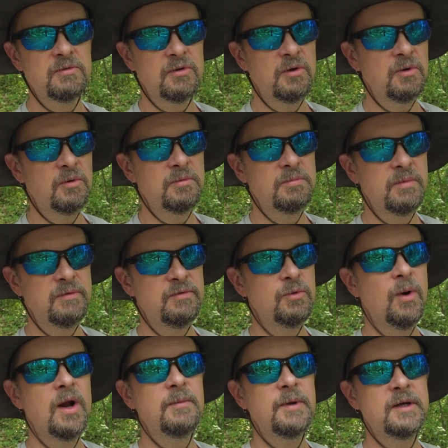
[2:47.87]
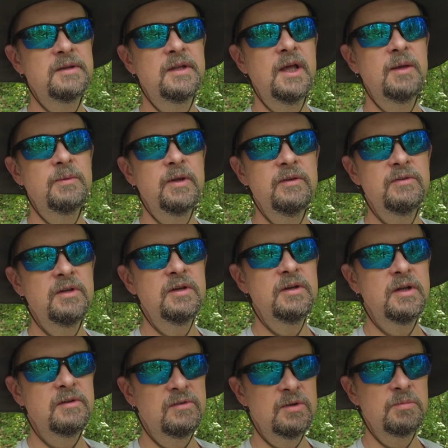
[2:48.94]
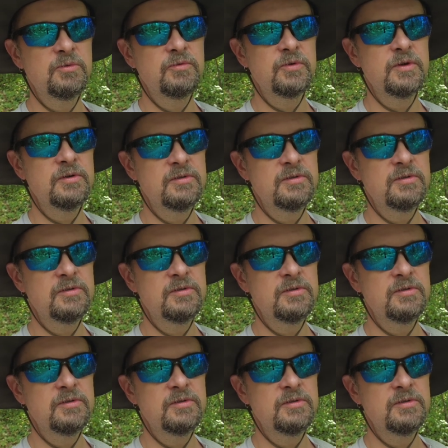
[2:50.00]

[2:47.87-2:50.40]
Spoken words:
So if you want to make the game easy and simple for